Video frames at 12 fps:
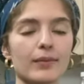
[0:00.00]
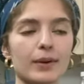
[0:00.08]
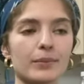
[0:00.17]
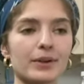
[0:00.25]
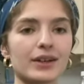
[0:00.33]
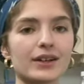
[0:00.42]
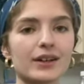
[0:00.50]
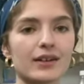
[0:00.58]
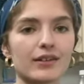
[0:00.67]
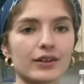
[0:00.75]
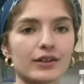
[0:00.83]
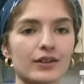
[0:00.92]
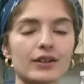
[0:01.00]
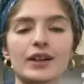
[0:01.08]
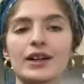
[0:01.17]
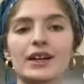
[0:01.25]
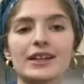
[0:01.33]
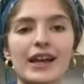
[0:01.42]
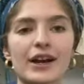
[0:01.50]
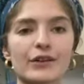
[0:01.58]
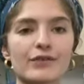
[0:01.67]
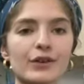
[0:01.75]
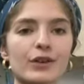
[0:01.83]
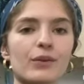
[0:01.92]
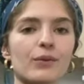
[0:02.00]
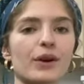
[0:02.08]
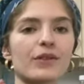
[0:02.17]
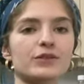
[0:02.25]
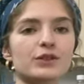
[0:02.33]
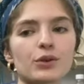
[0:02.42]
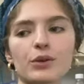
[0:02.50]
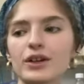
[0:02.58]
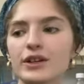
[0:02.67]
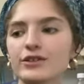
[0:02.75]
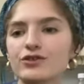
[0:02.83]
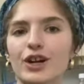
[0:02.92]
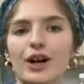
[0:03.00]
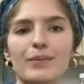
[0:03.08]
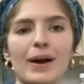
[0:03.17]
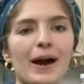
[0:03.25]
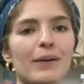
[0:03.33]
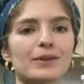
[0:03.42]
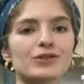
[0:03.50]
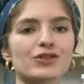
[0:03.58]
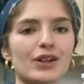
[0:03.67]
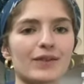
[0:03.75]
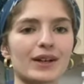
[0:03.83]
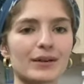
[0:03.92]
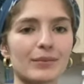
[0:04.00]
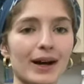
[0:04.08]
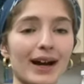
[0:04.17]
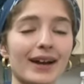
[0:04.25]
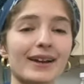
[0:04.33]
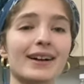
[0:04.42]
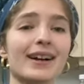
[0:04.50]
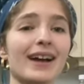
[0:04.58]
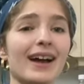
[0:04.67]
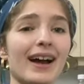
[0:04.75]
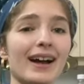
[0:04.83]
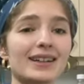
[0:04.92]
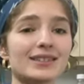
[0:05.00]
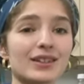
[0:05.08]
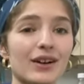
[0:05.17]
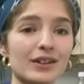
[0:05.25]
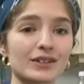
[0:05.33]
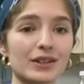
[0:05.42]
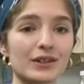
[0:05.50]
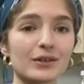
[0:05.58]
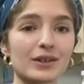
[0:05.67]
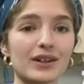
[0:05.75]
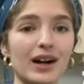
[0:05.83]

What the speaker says: being a little careful with storage, how much stuff I can buy, and also